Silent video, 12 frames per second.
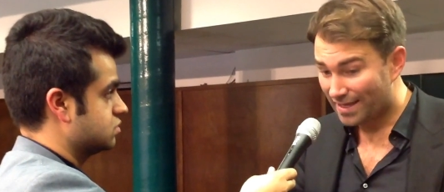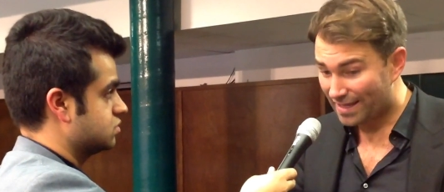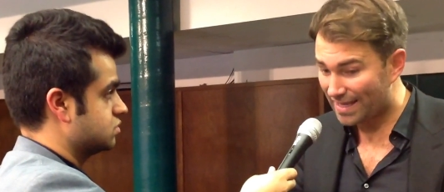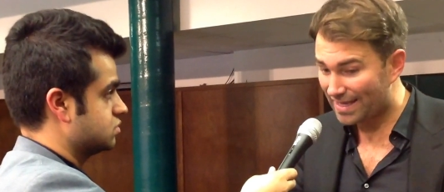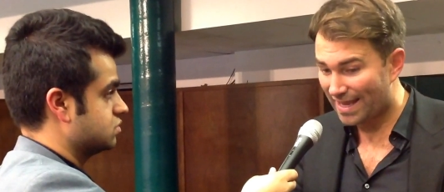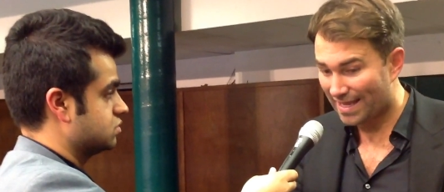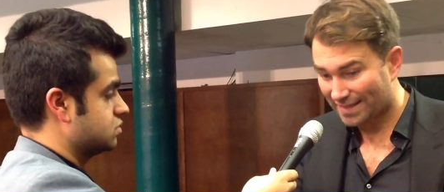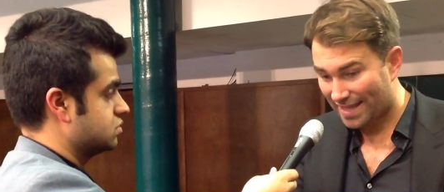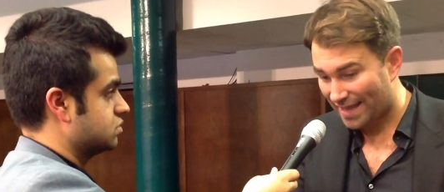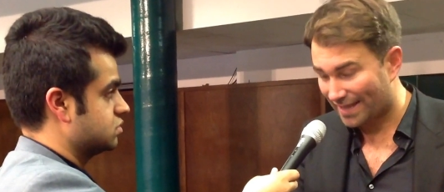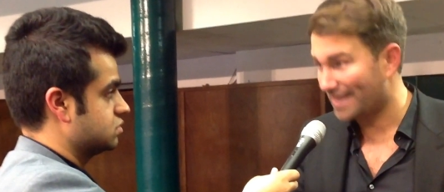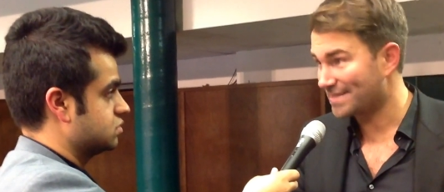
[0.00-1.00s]
Speaker 1: Get your head
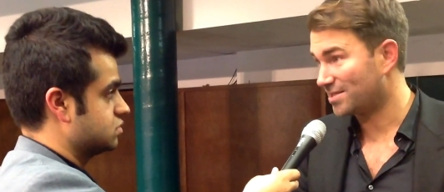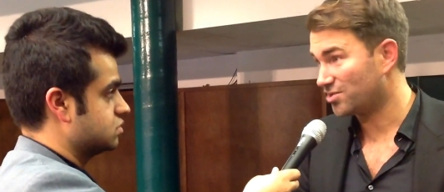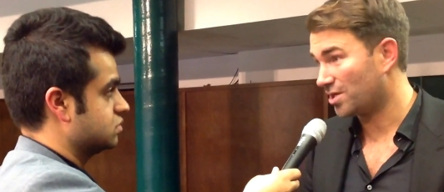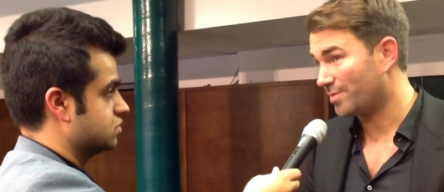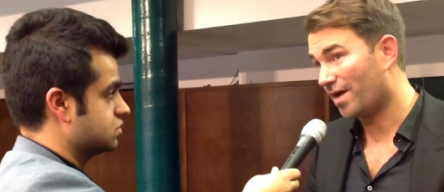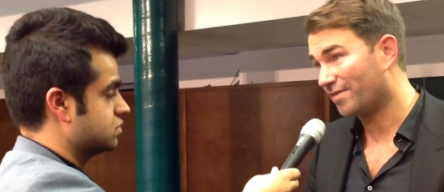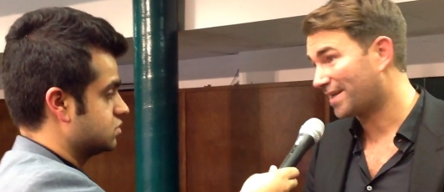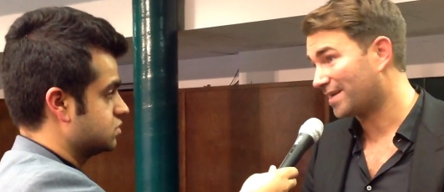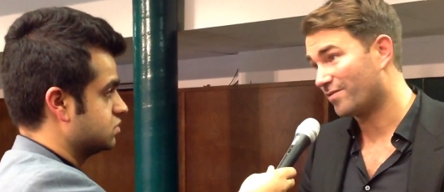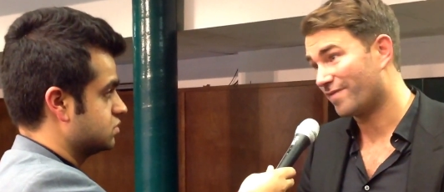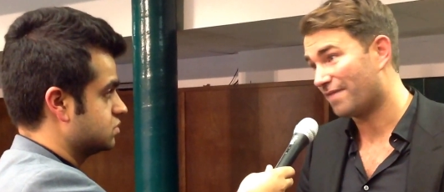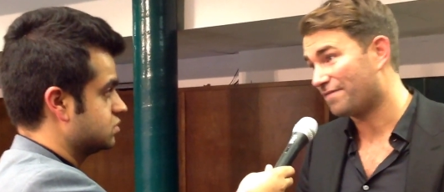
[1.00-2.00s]
down. Get to the gym." I've done it
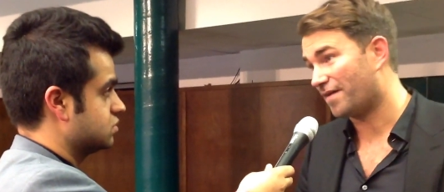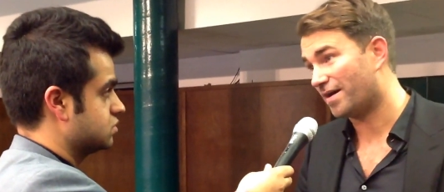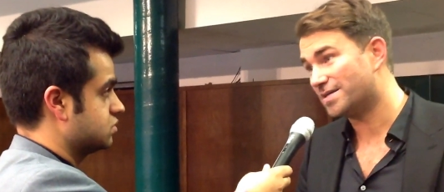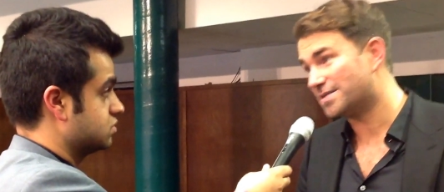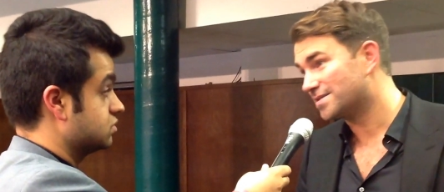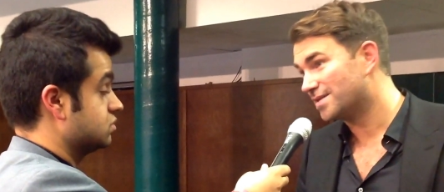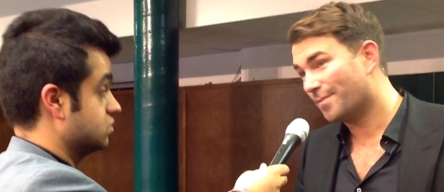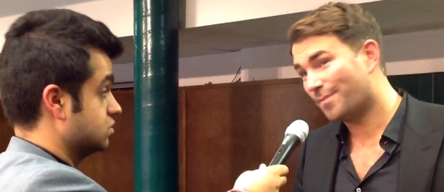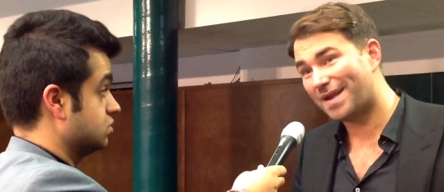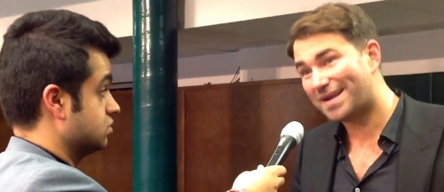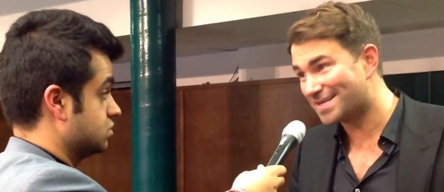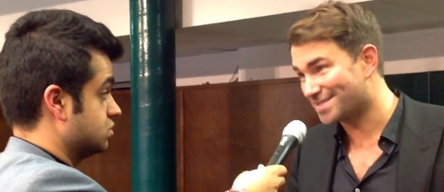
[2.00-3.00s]
with our fighters
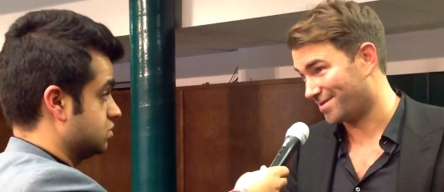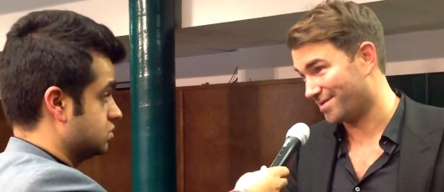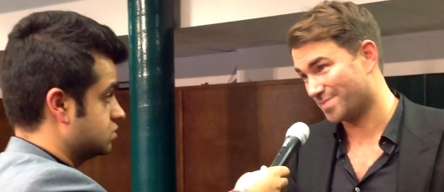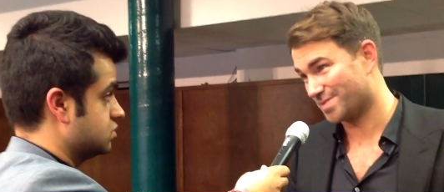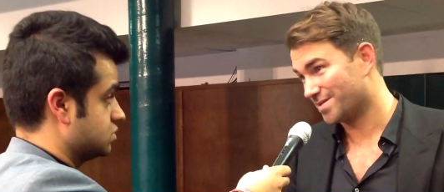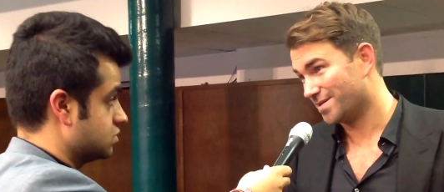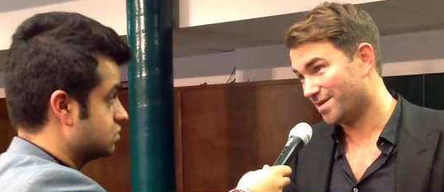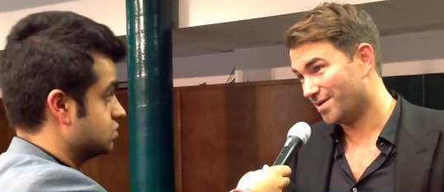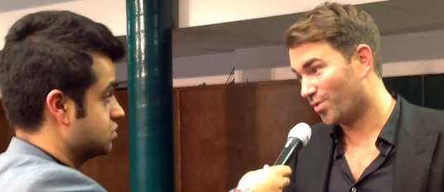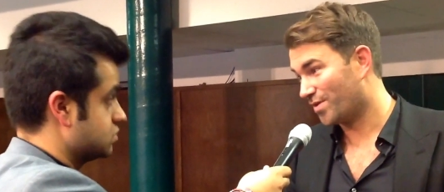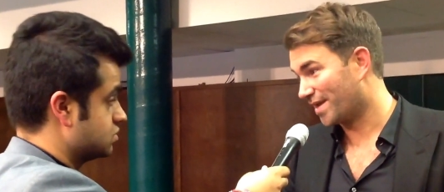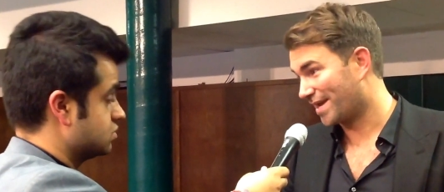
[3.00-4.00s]
plenty of times
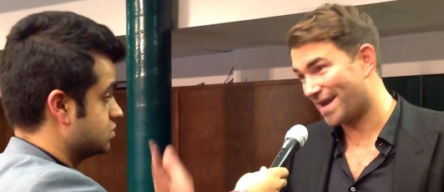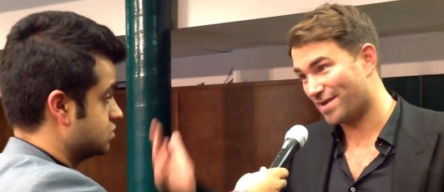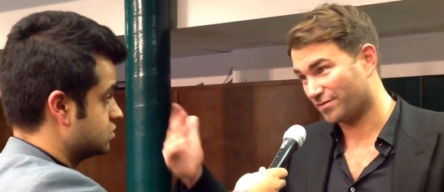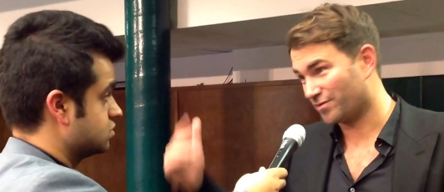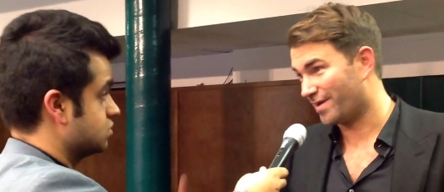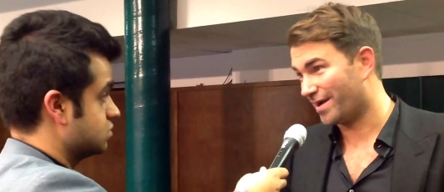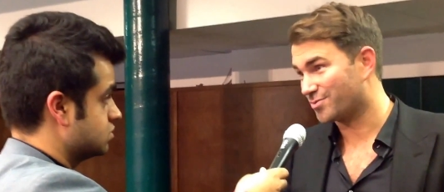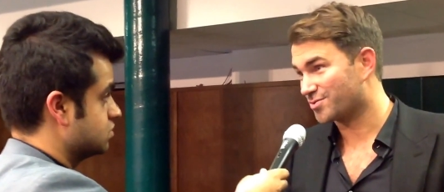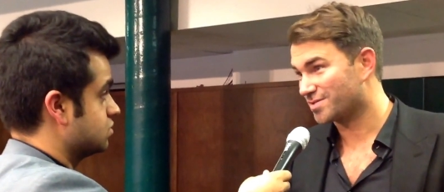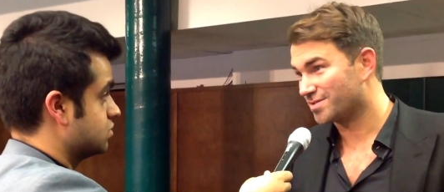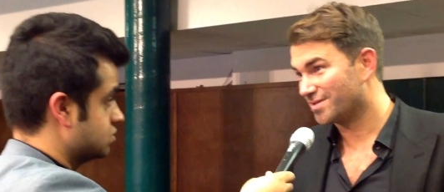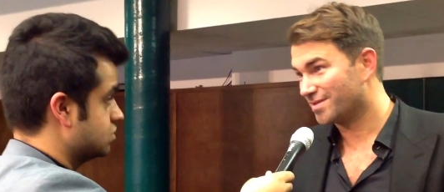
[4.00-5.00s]
when they're going off the
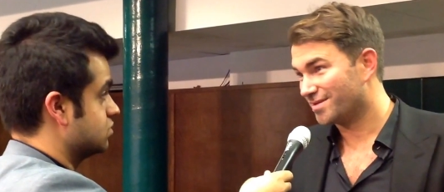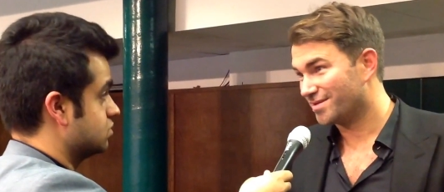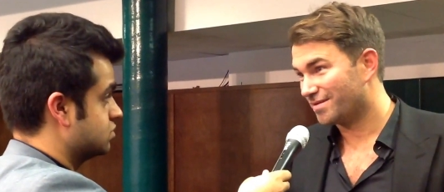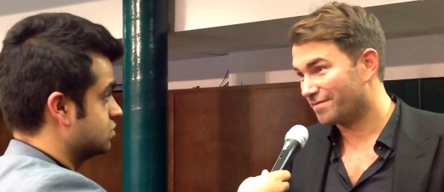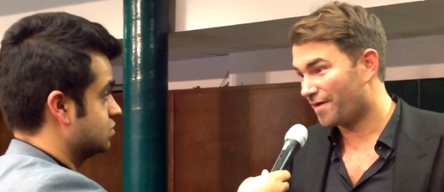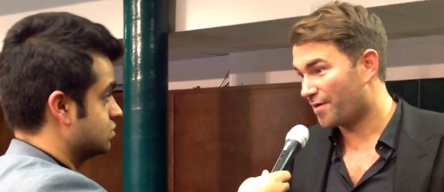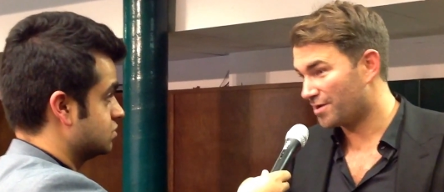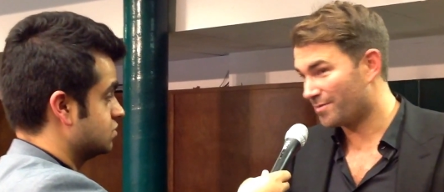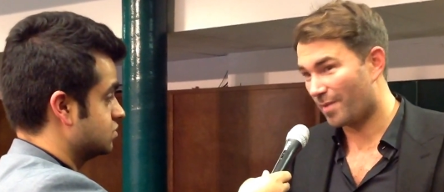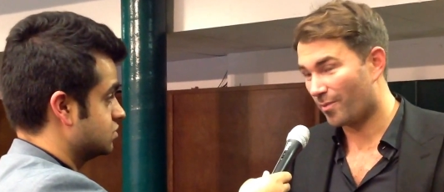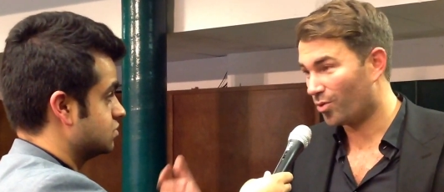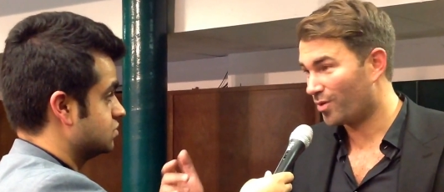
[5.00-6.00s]
rails, phoning them
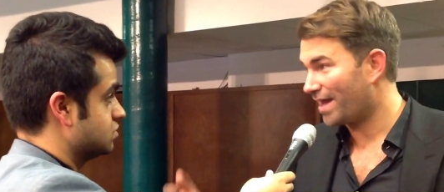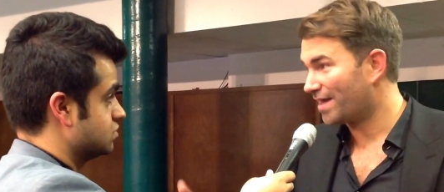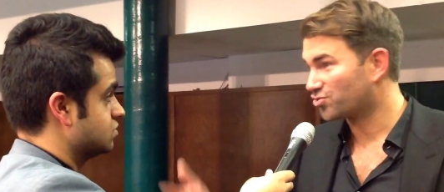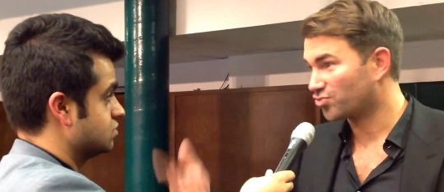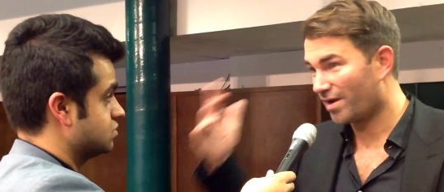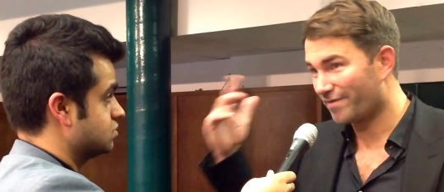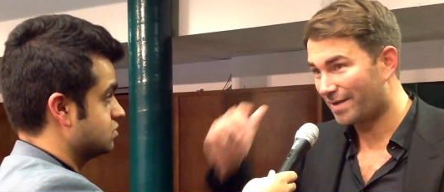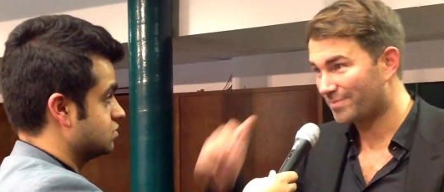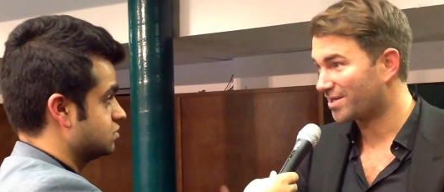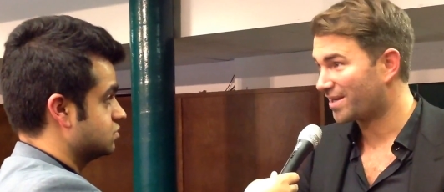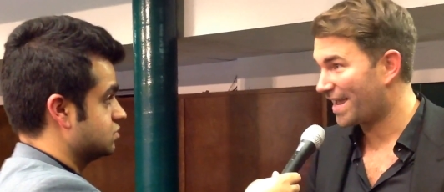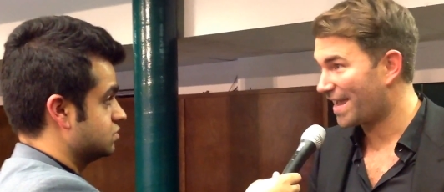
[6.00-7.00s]
up all hours, driving up
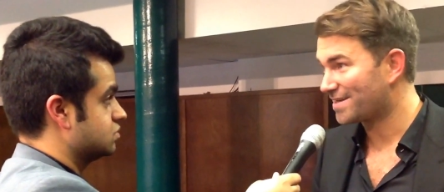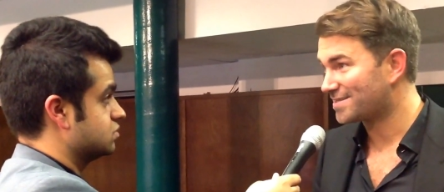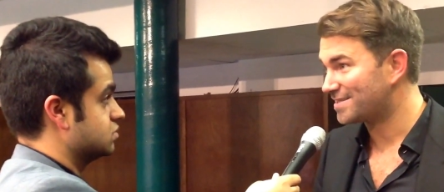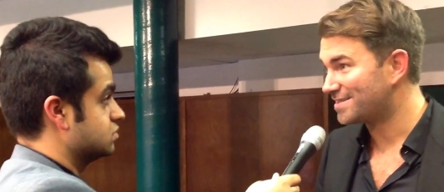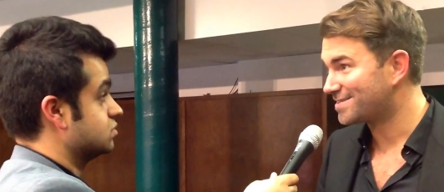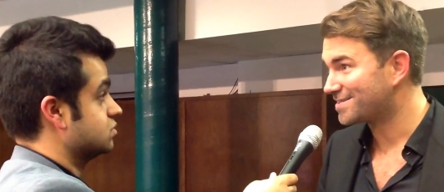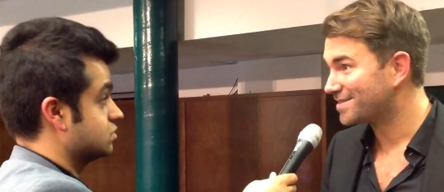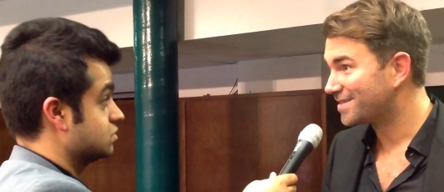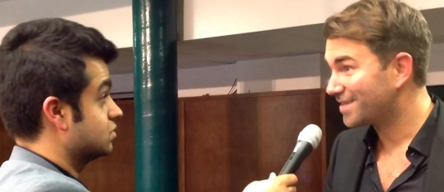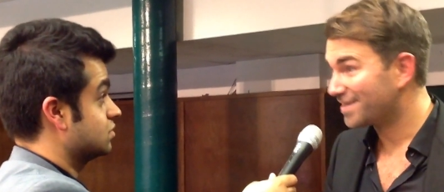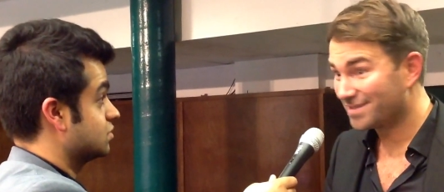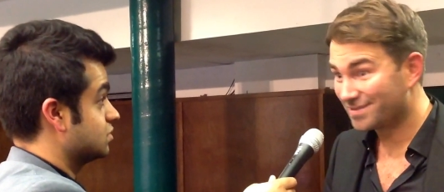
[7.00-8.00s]
to their houses
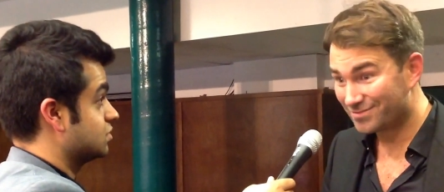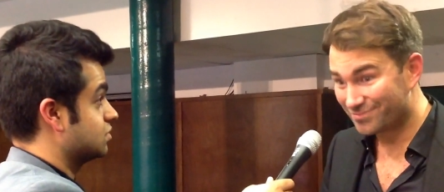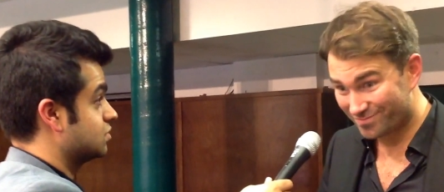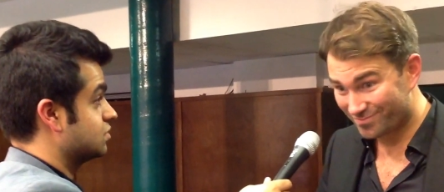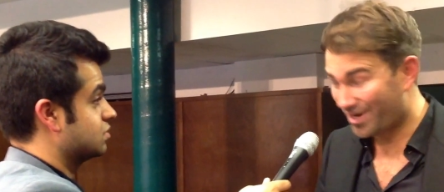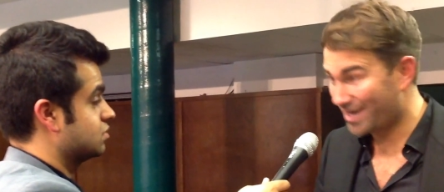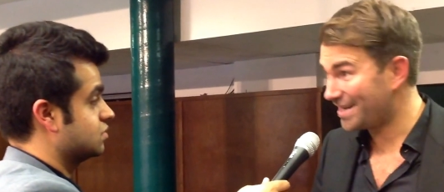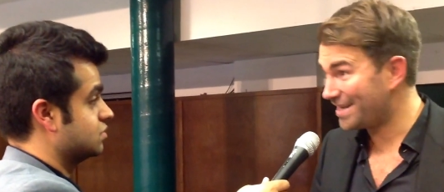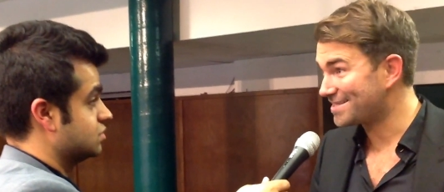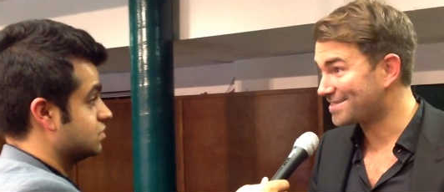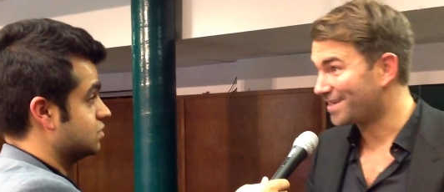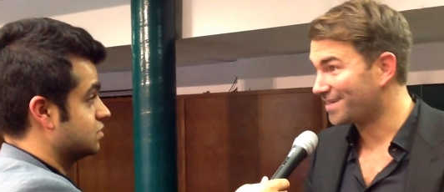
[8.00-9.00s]
rein it
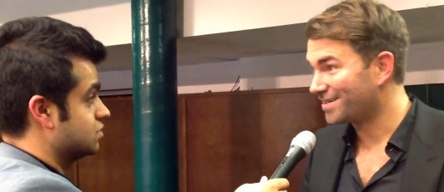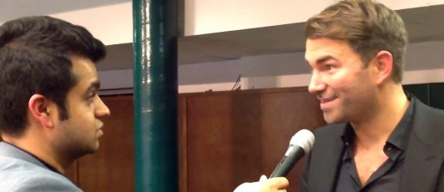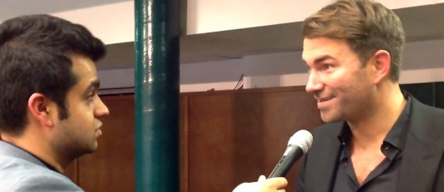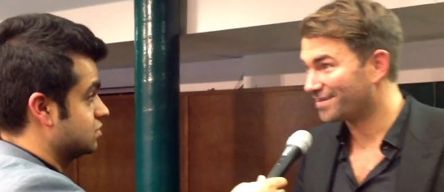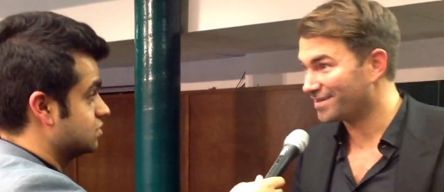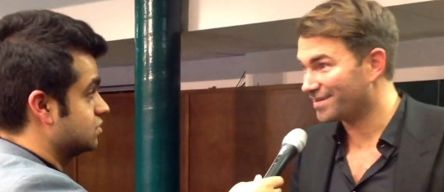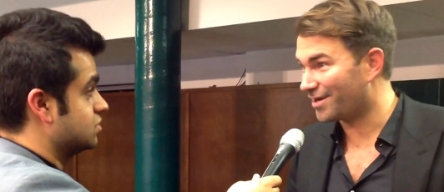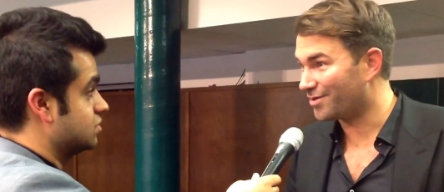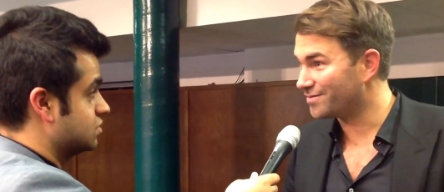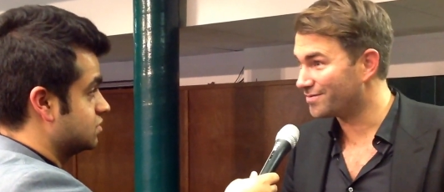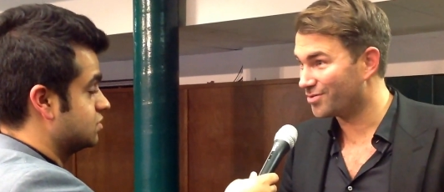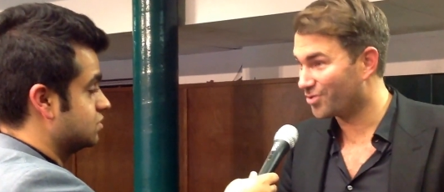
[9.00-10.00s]
in, Sam. You know,
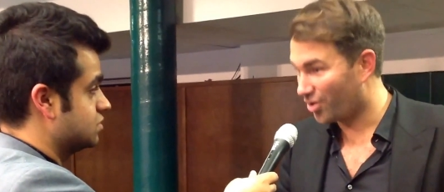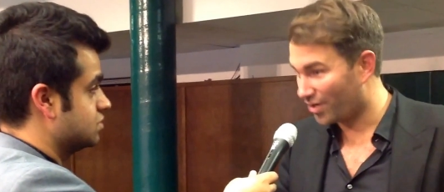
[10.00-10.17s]
you've got